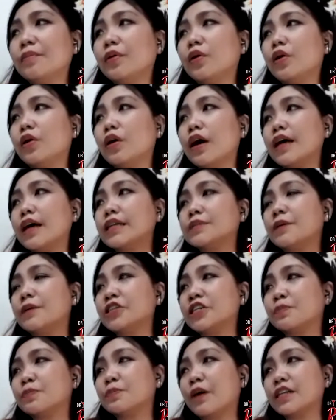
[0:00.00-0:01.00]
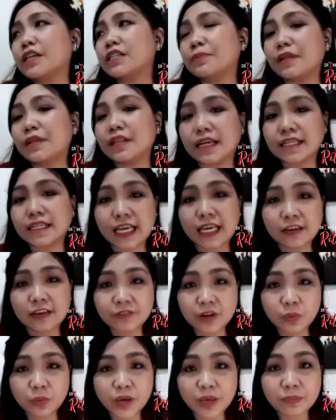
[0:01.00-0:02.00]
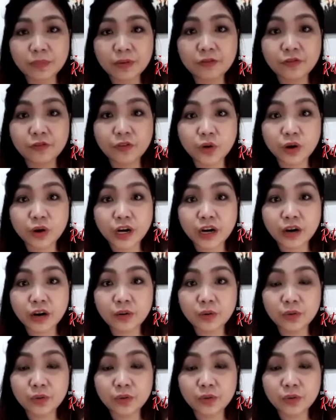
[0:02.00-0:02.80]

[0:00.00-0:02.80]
As much as possible kasi even way before,